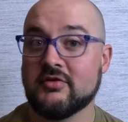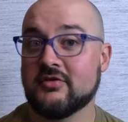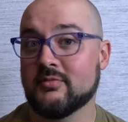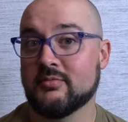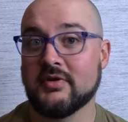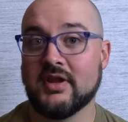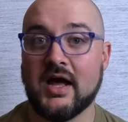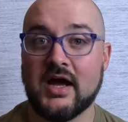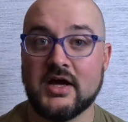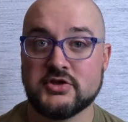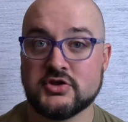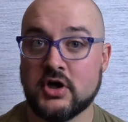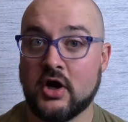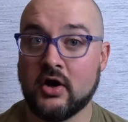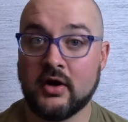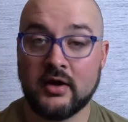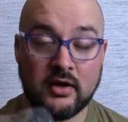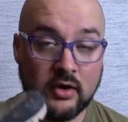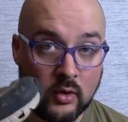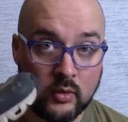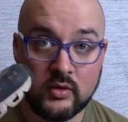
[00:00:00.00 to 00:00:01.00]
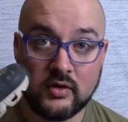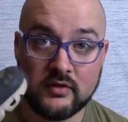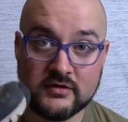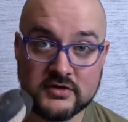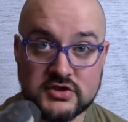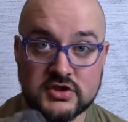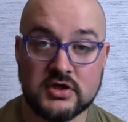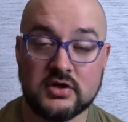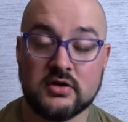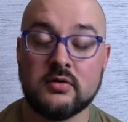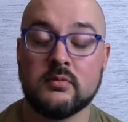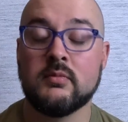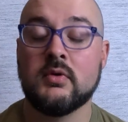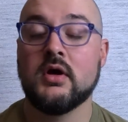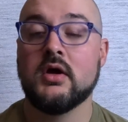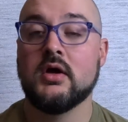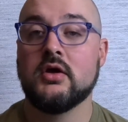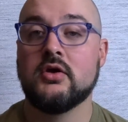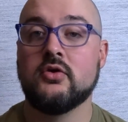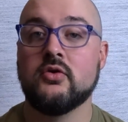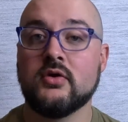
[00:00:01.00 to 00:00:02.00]
some light jogging, going to the gym,
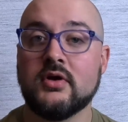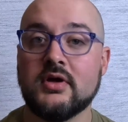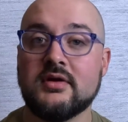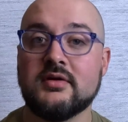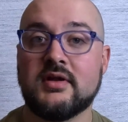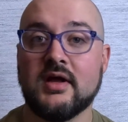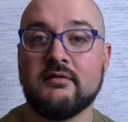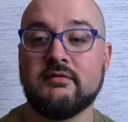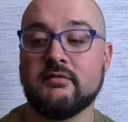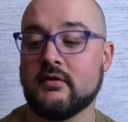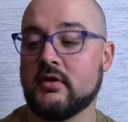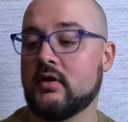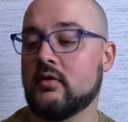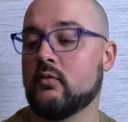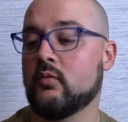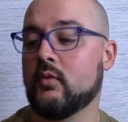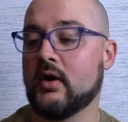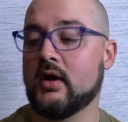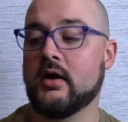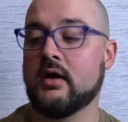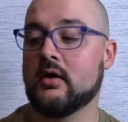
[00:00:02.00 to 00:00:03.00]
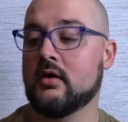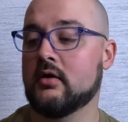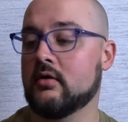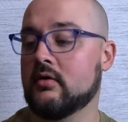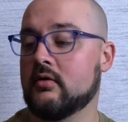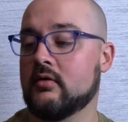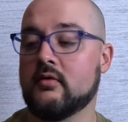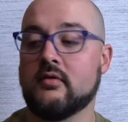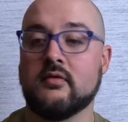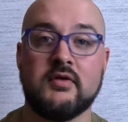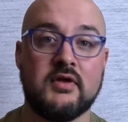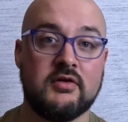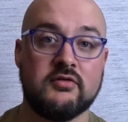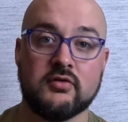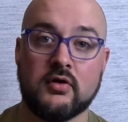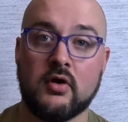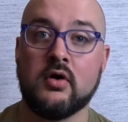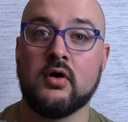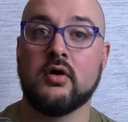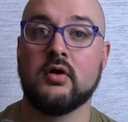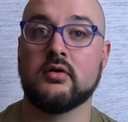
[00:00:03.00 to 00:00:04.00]
you can definitely wear these
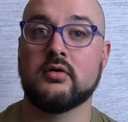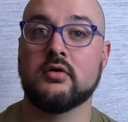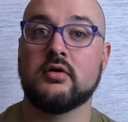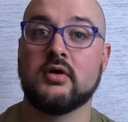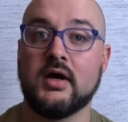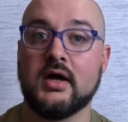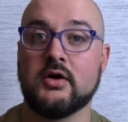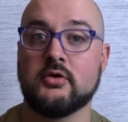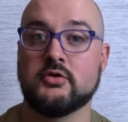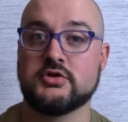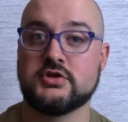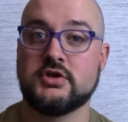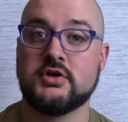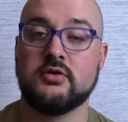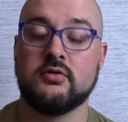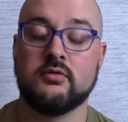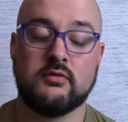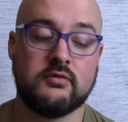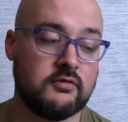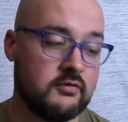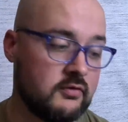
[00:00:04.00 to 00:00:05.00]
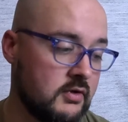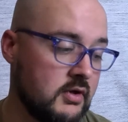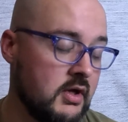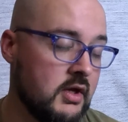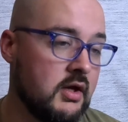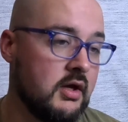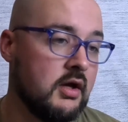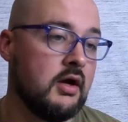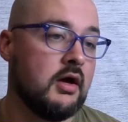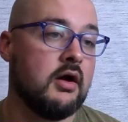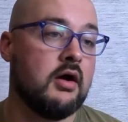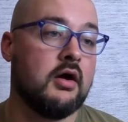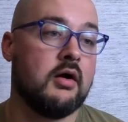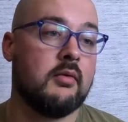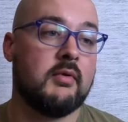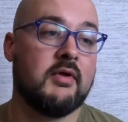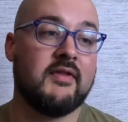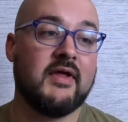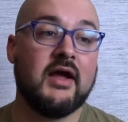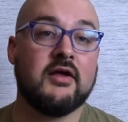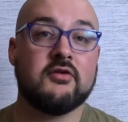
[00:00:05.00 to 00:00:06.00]
On Cloud shoes.
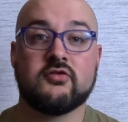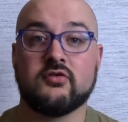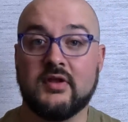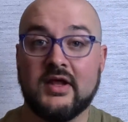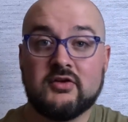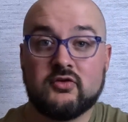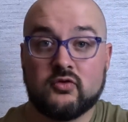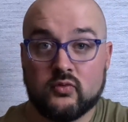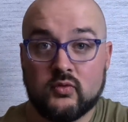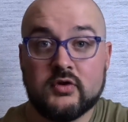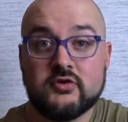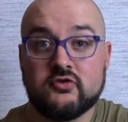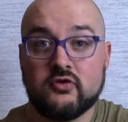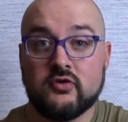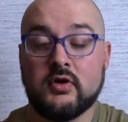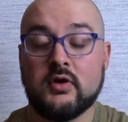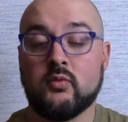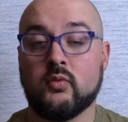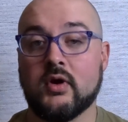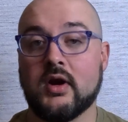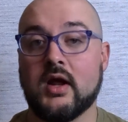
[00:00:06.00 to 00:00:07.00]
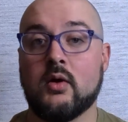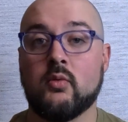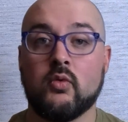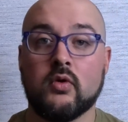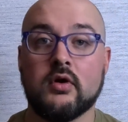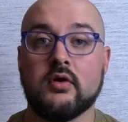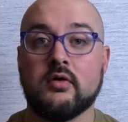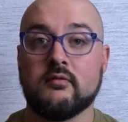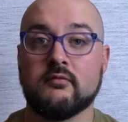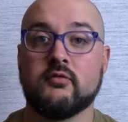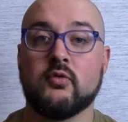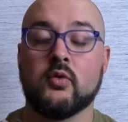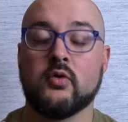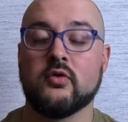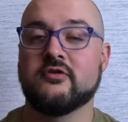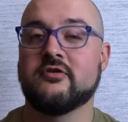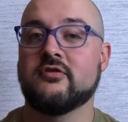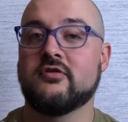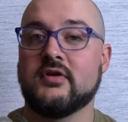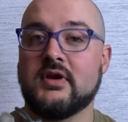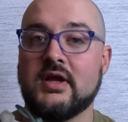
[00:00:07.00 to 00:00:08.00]
And that's originally what I wanted them for.
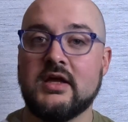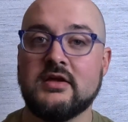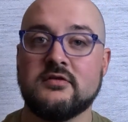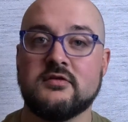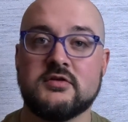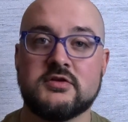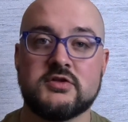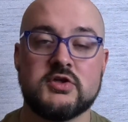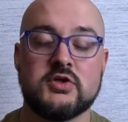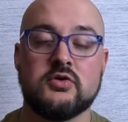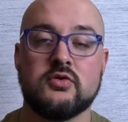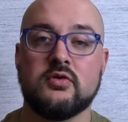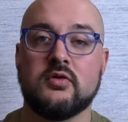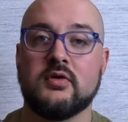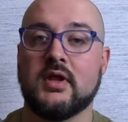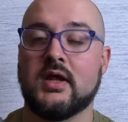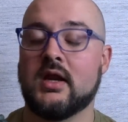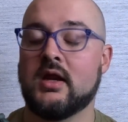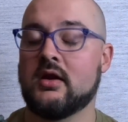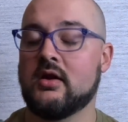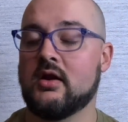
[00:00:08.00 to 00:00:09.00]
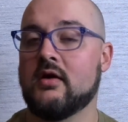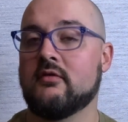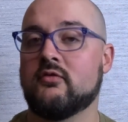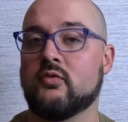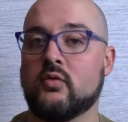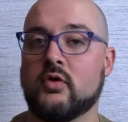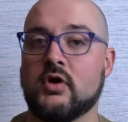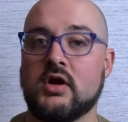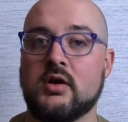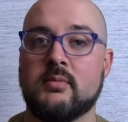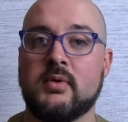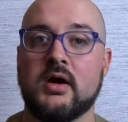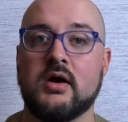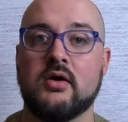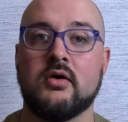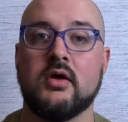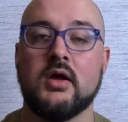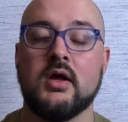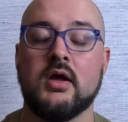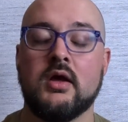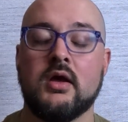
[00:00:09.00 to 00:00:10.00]
It's just an easy shoe that I didn't have to worry
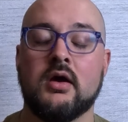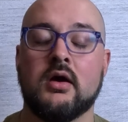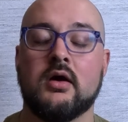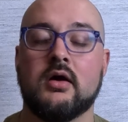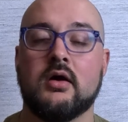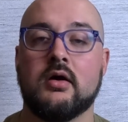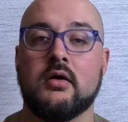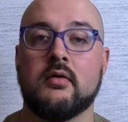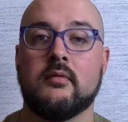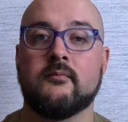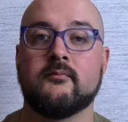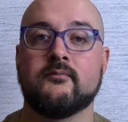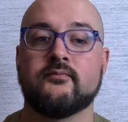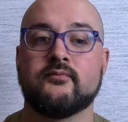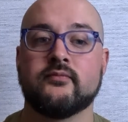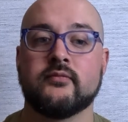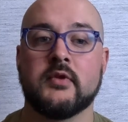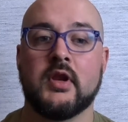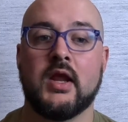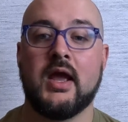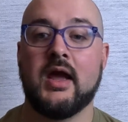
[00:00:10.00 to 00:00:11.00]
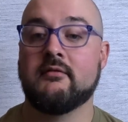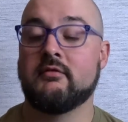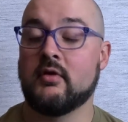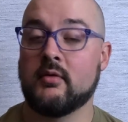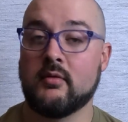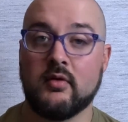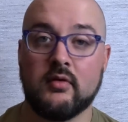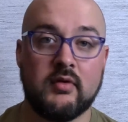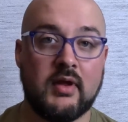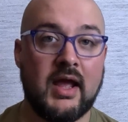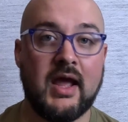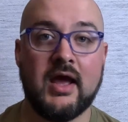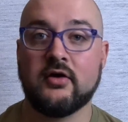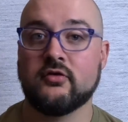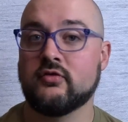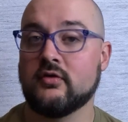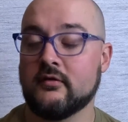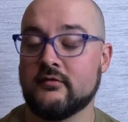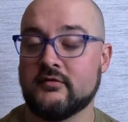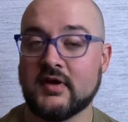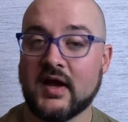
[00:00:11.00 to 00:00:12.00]
about having a
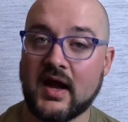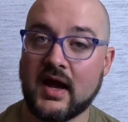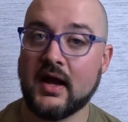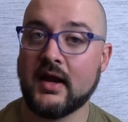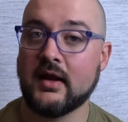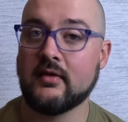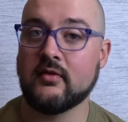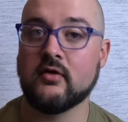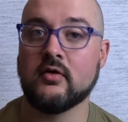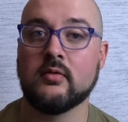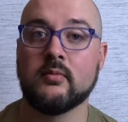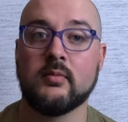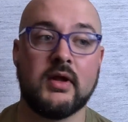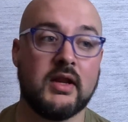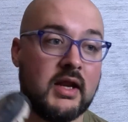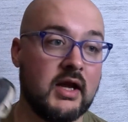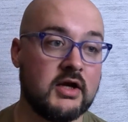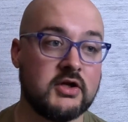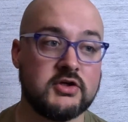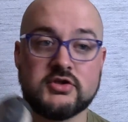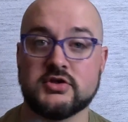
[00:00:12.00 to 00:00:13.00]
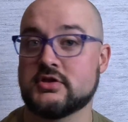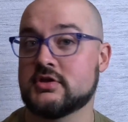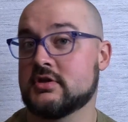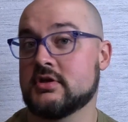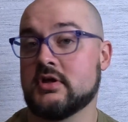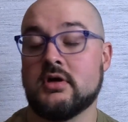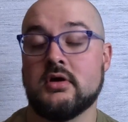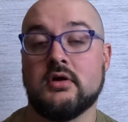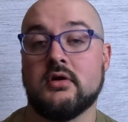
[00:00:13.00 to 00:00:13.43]
hassle of tying them, and I could just